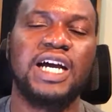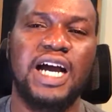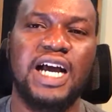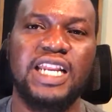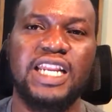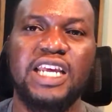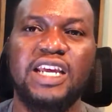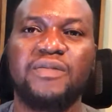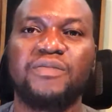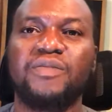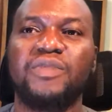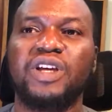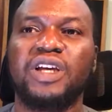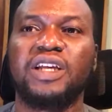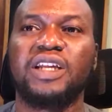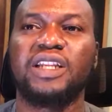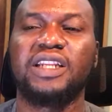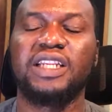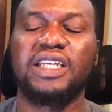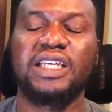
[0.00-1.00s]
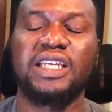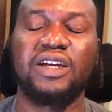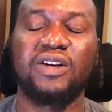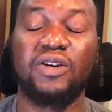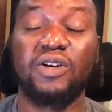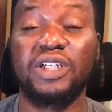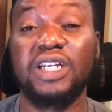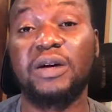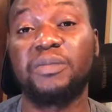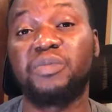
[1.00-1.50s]
and then the
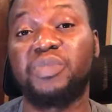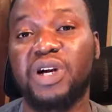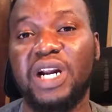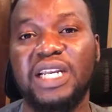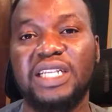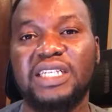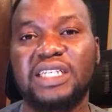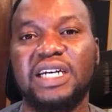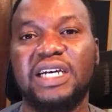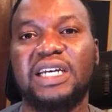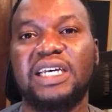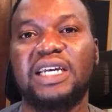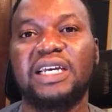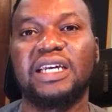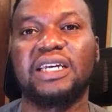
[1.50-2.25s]
other brighter